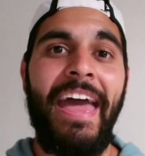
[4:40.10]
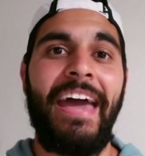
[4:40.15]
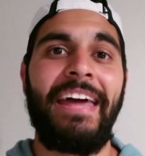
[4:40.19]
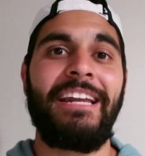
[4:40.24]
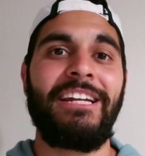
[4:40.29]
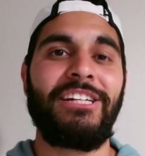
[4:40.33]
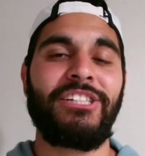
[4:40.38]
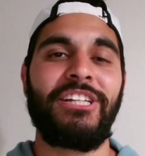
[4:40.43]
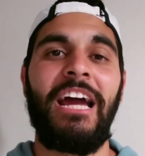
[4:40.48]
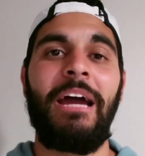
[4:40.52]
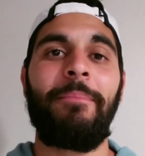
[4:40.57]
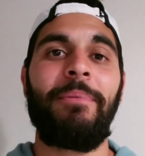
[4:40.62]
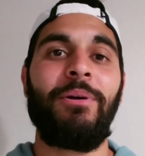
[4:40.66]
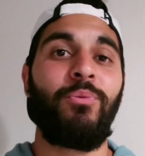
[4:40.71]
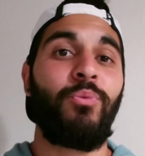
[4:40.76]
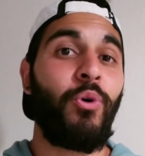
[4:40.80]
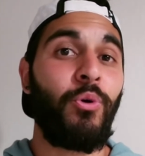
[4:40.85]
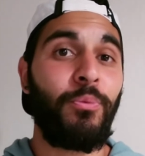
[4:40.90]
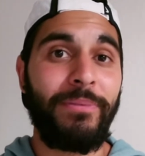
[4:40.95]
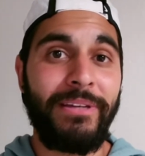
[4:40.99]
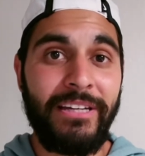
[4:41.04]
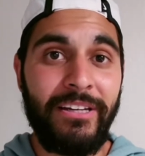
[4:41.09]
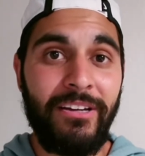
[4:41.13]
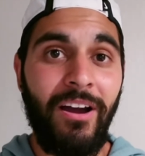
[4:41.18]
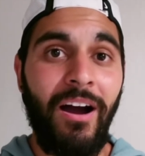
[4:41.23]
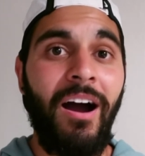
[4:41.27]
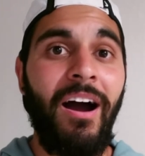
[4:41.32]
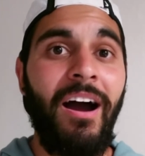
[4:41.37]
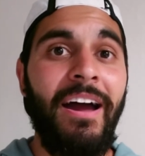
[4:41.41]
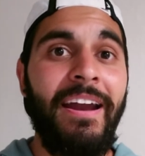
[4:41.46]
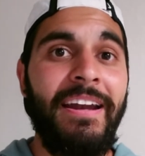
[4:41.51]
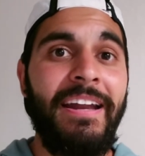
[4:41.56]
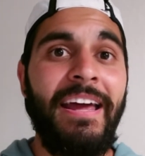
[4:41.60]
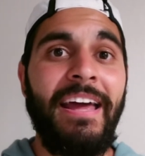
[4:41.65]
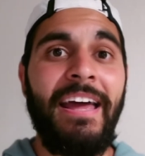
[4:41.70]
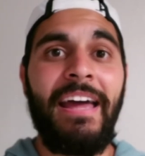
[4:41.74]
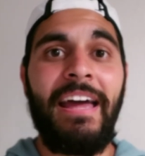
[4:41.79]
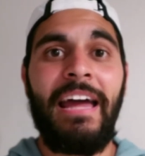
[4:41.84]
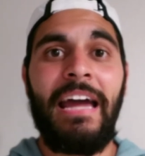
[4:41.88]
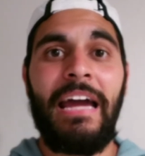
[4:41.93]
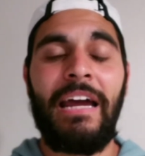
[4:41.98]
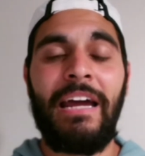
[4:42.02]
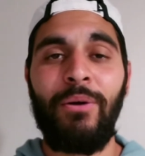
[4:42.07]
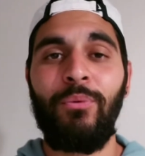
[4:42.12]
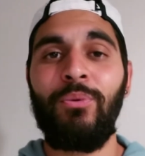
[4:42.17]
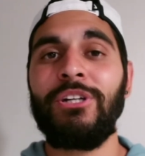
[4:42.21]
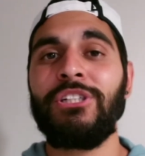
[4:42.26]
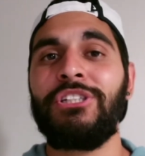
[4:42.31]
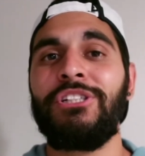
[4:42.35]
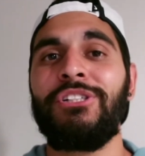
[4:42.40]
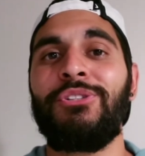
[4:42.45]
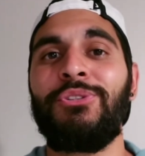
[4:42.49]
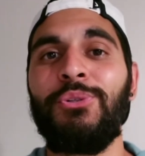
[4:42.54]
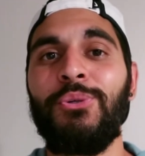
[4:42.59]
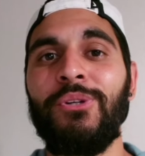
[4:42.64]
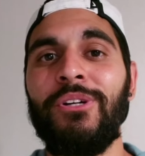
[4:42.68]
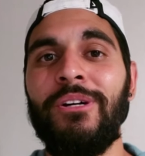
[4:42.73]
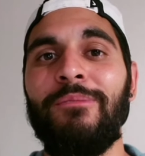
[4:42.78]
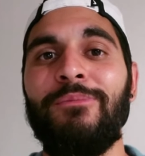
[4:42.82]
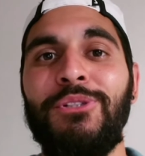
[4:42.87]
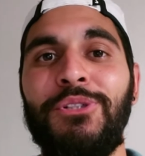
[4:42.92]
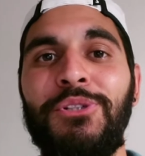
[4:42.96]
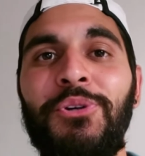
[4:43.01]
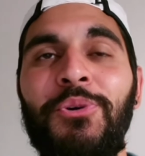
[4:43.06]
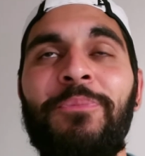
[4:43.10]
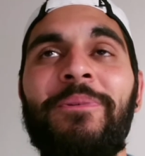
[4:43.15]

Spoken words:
and Enchantment will be gone. Wishes do come true,